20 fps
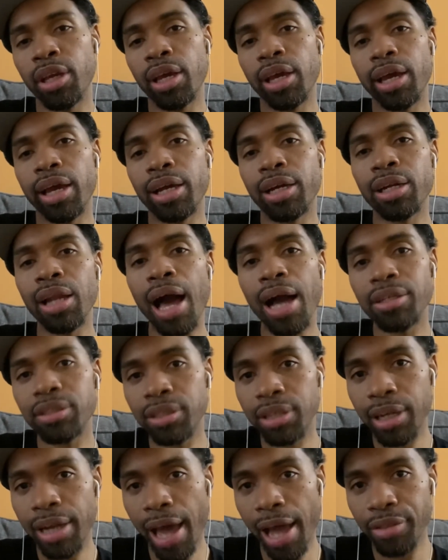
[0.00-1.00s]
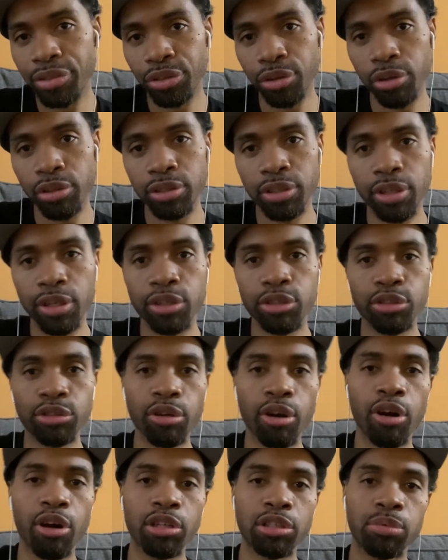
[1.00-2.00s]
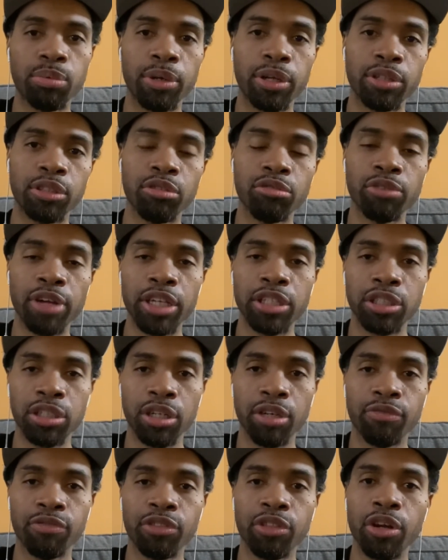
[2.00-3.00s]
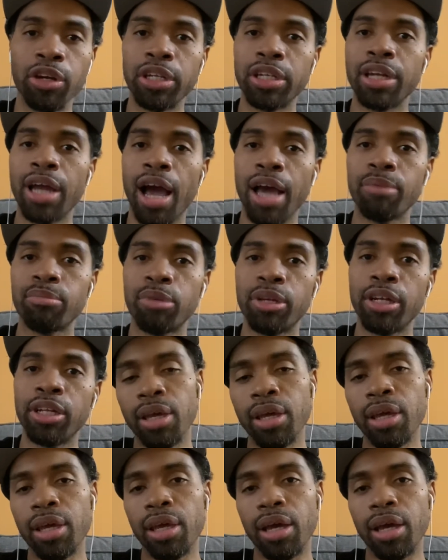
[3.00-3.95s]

It clocks in at 13 songs with a duration of 39 minutes.